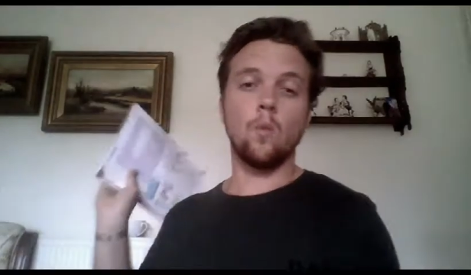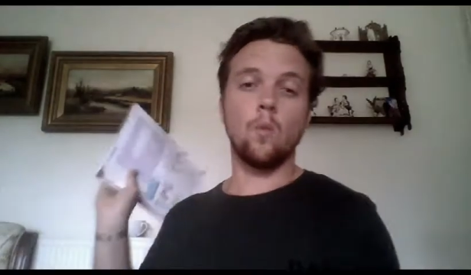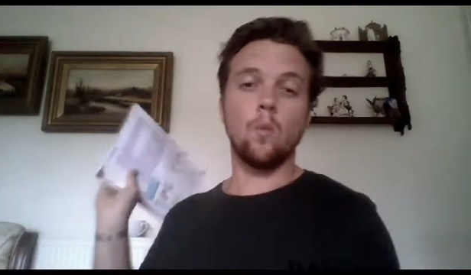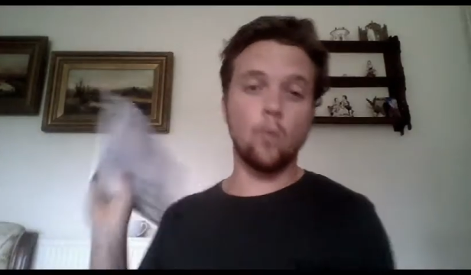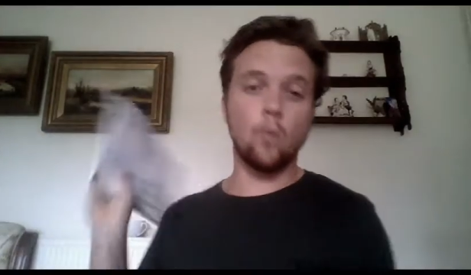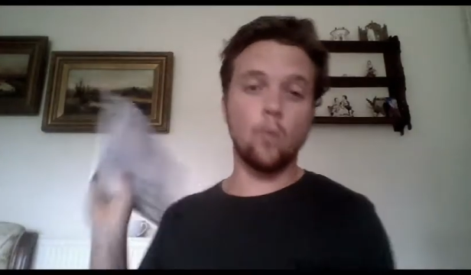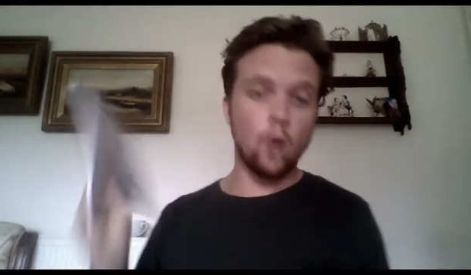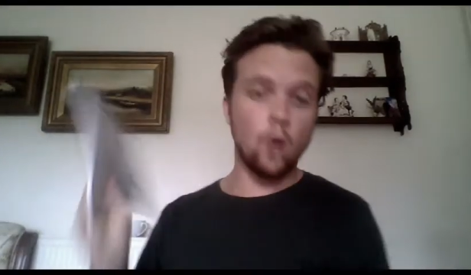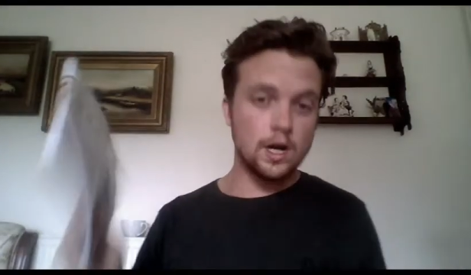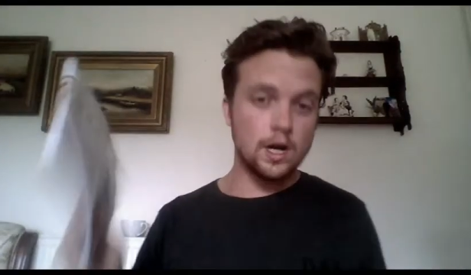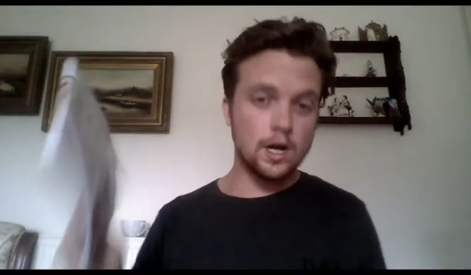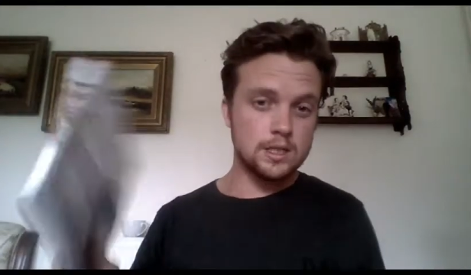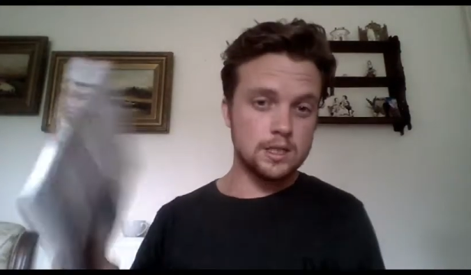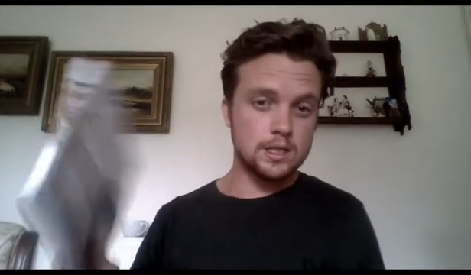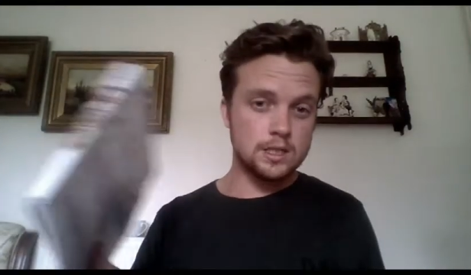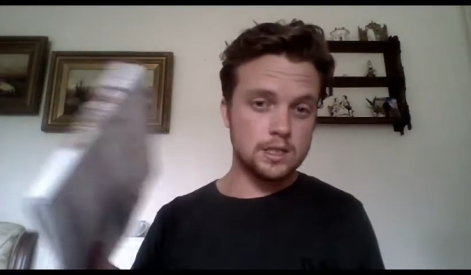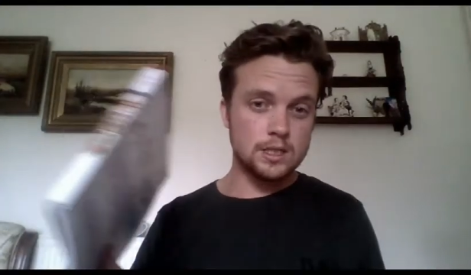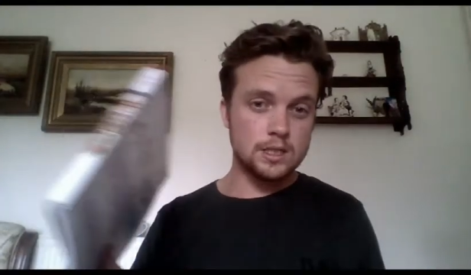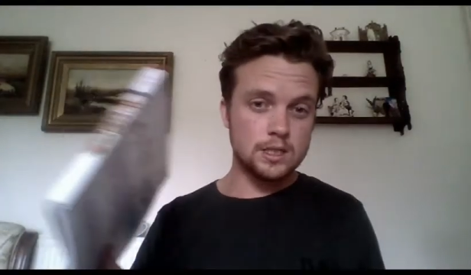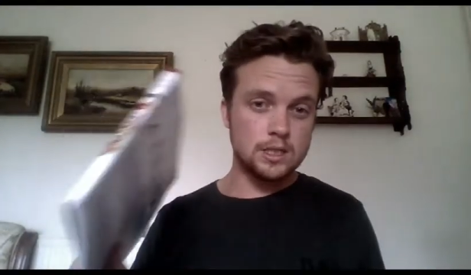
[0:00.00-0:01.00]

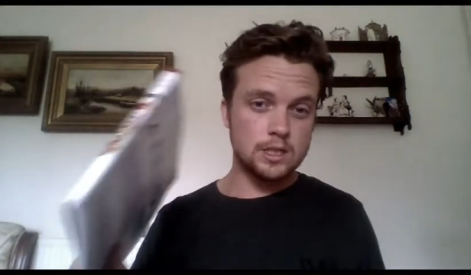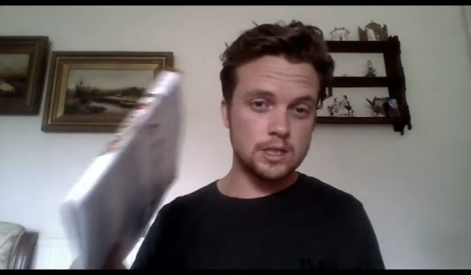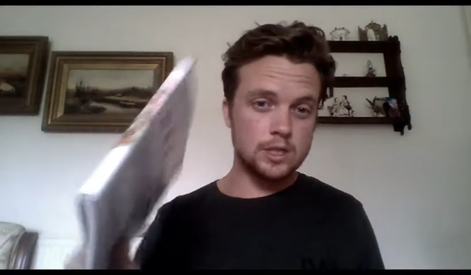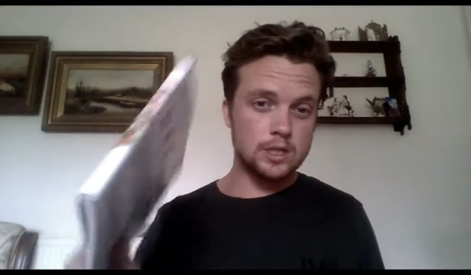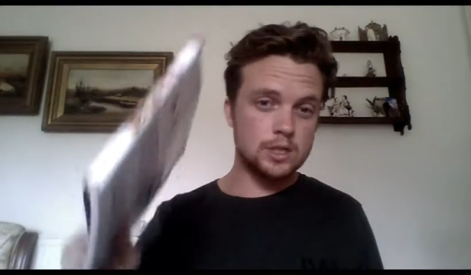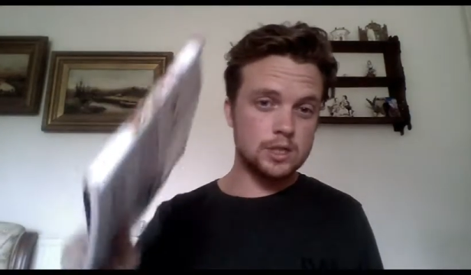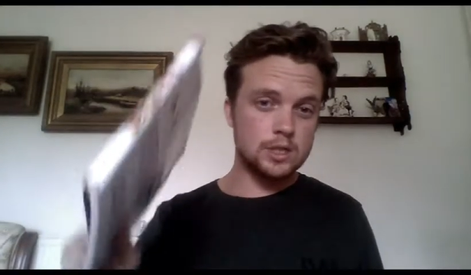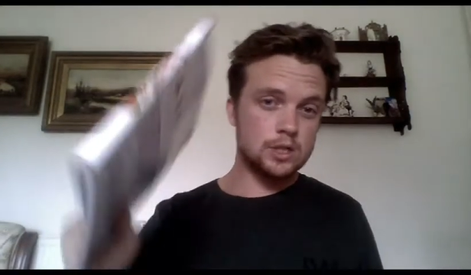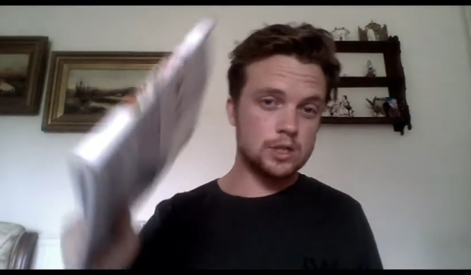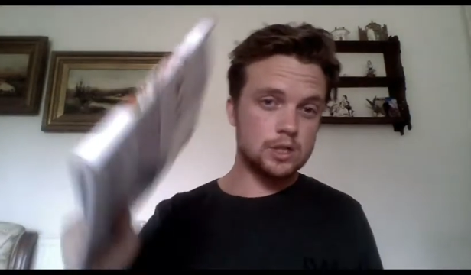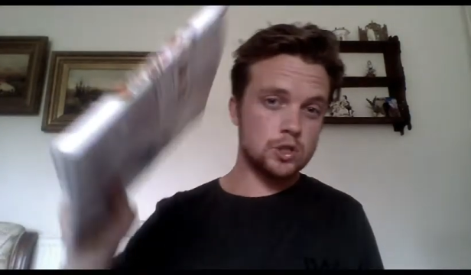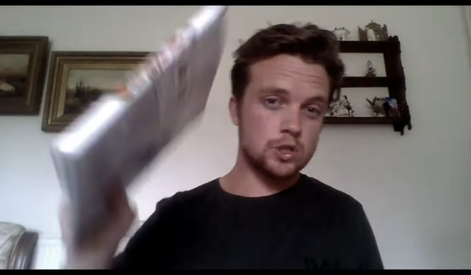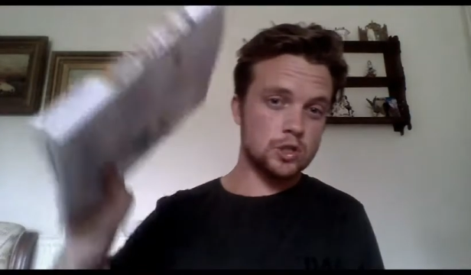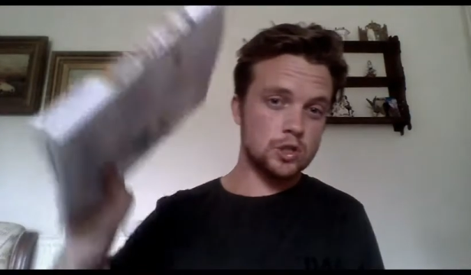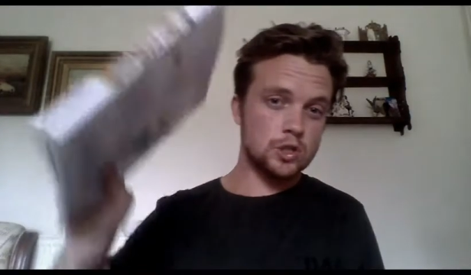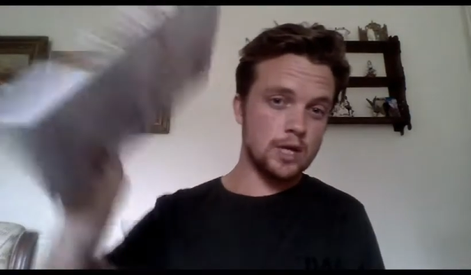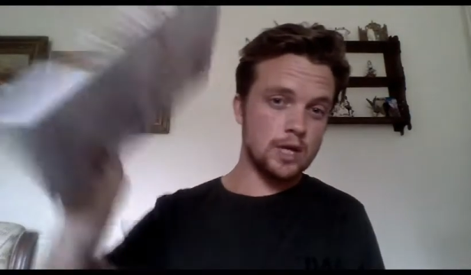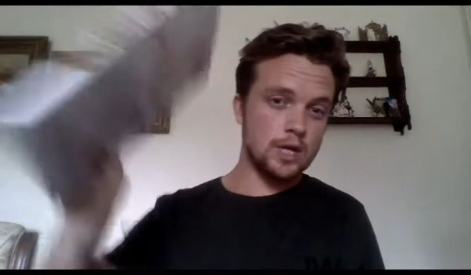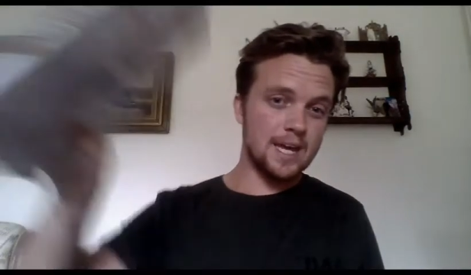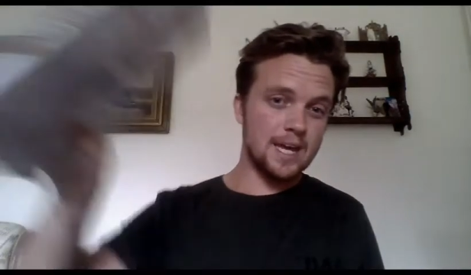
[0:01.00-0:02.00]
what
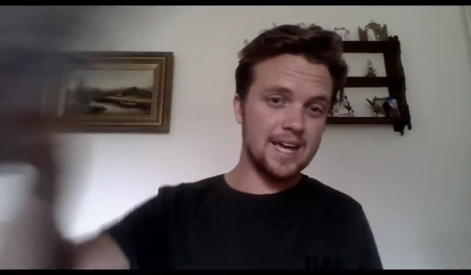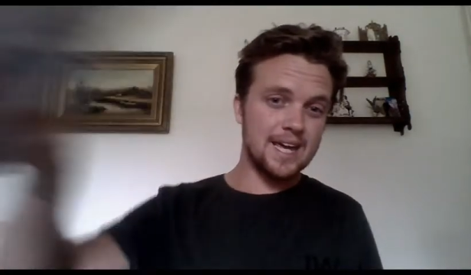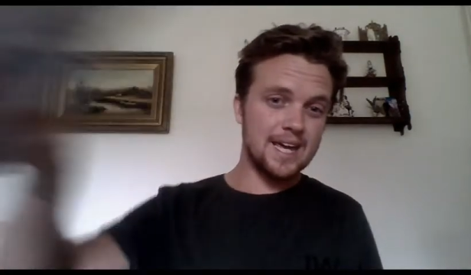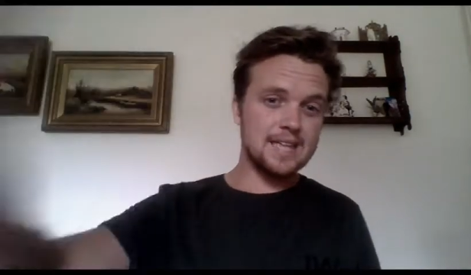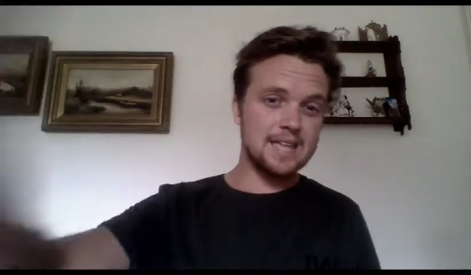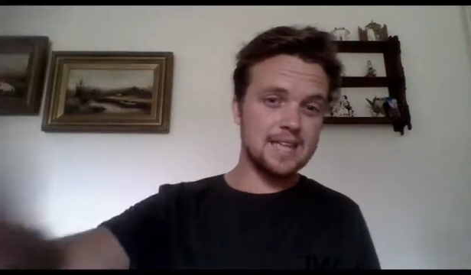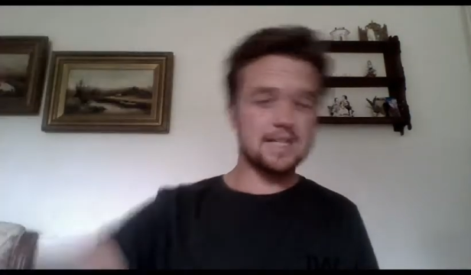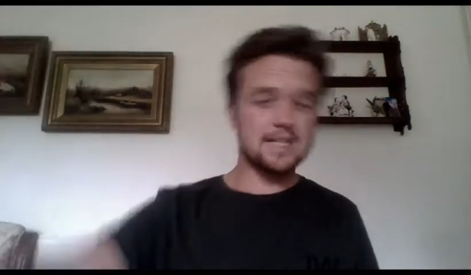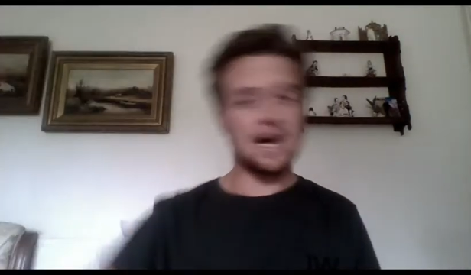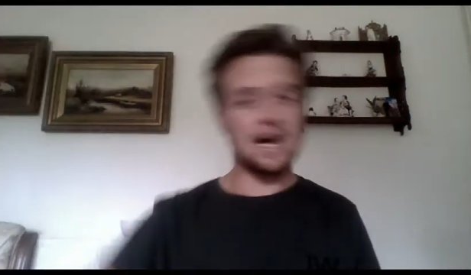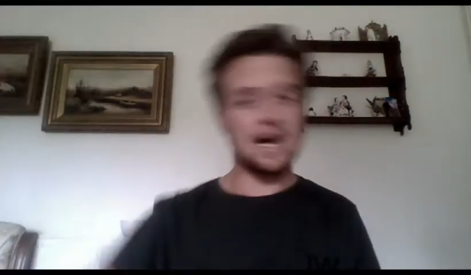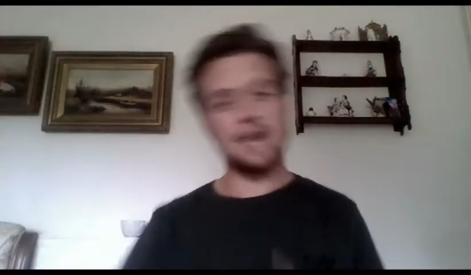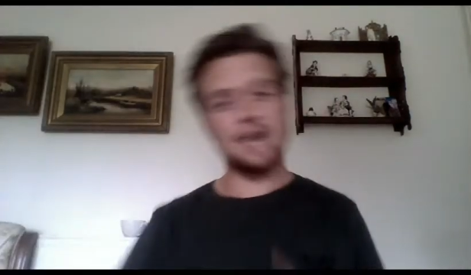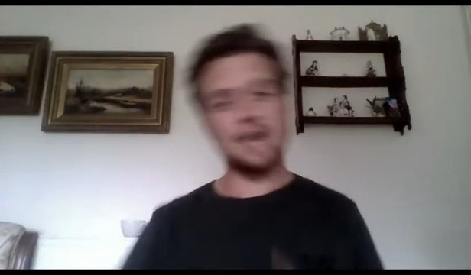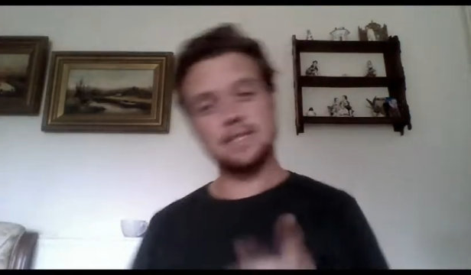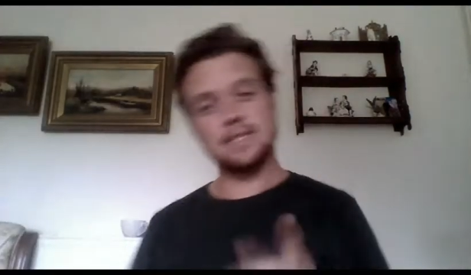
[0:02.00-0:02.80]
is a